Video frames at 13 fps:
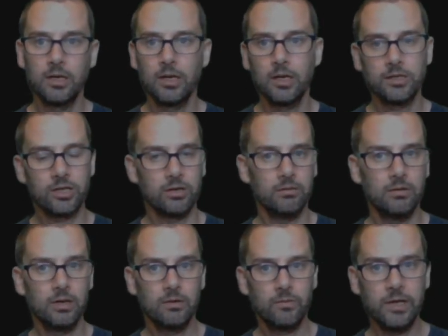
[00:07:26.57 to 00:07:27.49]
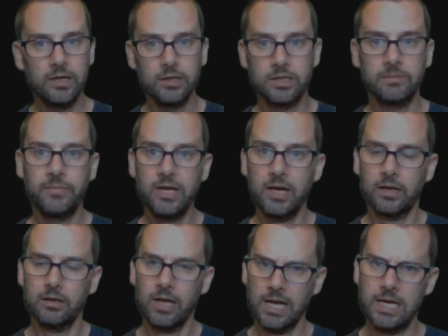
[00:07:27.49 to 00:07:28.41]
So we can just
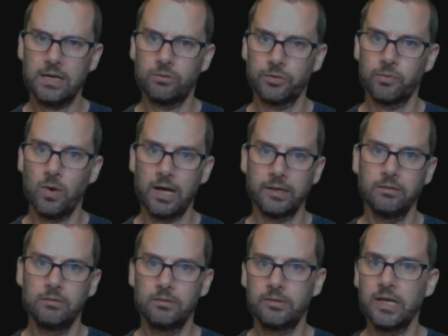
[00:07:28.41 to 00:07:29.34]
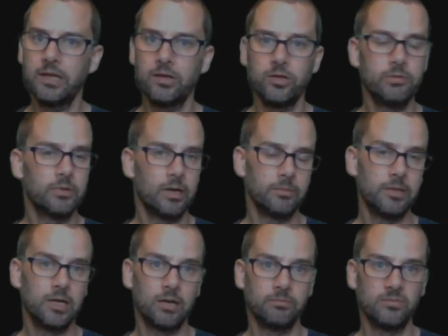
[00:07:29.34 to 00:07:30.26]
pick n equals 1, then the numerator
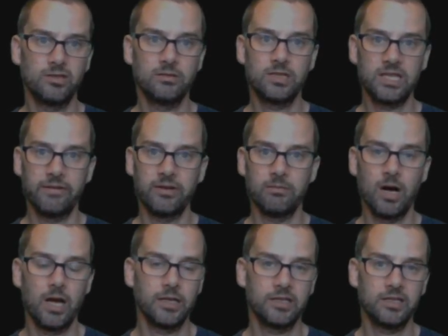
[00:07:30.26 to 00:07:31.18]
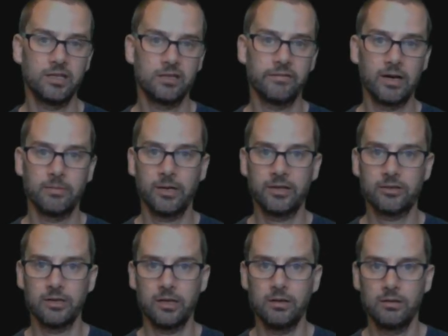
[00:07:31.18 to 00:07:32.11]
becomes 7 minus 6 divided by
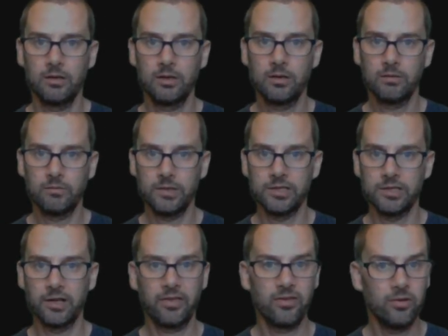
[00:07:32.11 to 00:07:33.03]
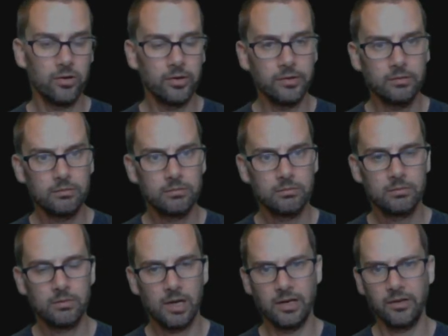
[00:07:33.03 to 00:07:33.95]
3, which is a third,
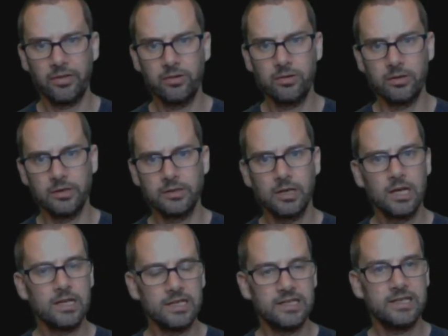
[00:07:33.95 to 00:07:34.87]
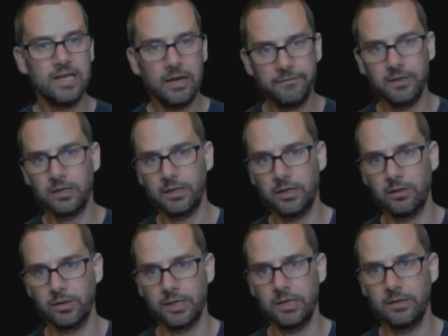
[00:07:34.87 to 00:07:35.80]
and a third is definitely
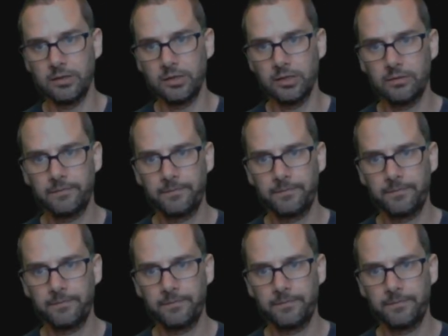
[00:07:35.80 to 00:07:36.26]
not an integer.